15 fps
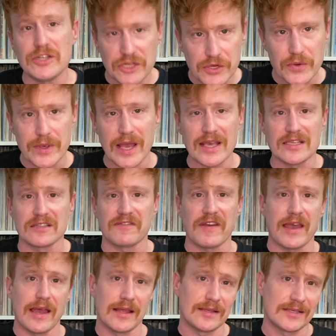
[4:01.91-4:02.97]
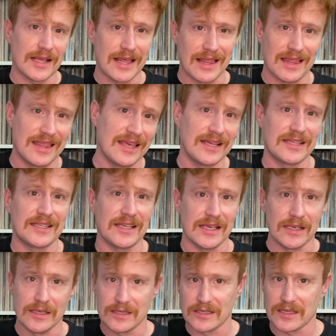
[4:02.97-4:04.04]
shoegaze fans, this
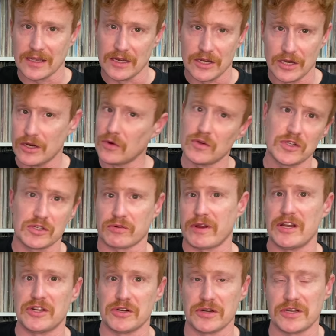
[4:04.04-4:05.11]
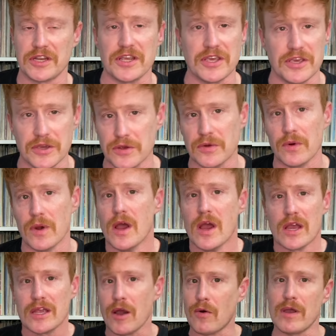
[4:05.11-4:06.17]
is no stranger to you.
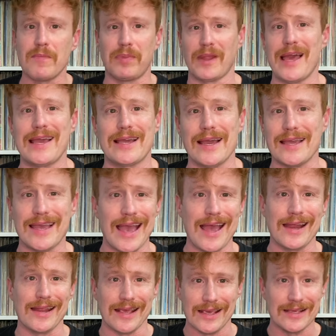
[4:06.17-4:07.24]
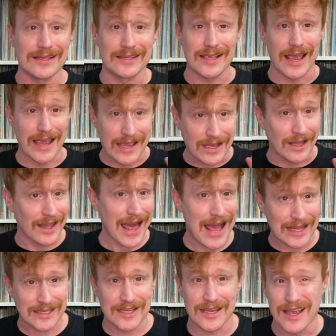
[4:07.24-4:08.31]
Going Blank Again is a
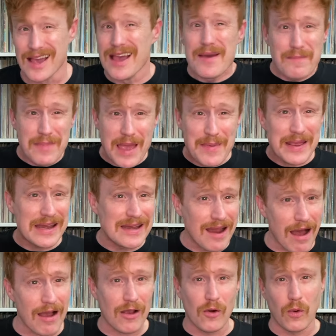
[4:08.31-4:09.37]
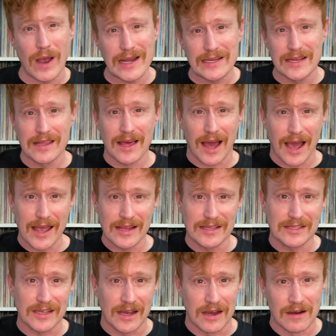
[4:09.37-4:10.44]
classic, maybe not quite to the
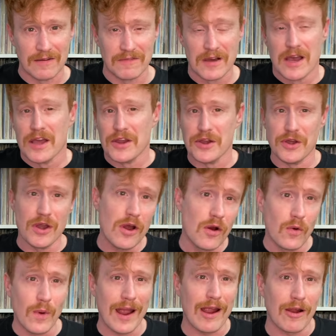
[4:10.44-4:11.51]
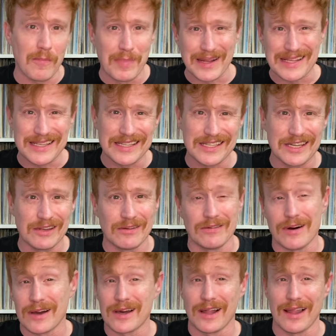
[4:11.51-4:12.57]
heights of Nowhere, but still
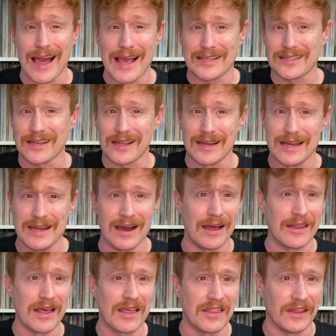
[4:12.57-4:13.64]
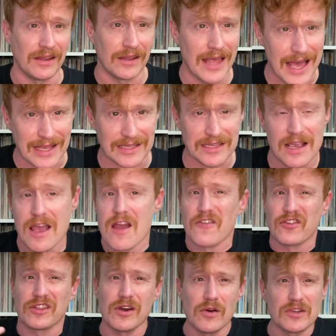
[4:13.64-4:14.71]
a classic nonetheless.
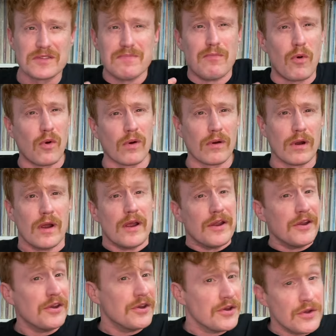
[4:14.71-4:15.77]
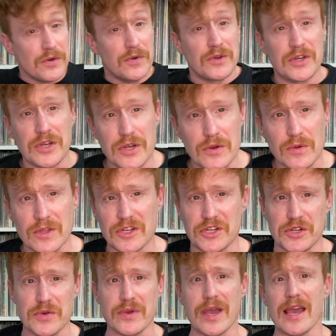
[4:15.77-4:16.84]
For those more new to the
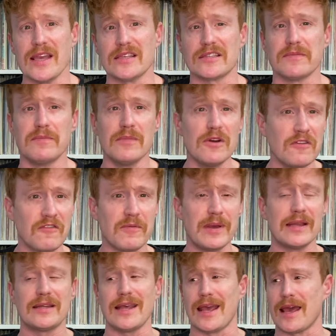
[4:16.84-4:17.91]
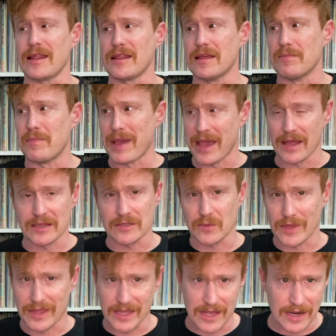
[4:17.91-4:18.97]
shoegaze movement and the bands
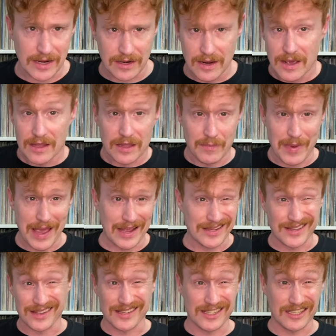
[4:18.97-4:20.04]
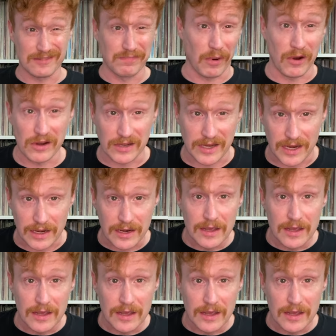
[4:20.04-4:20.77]
within it, the bands that sparked it,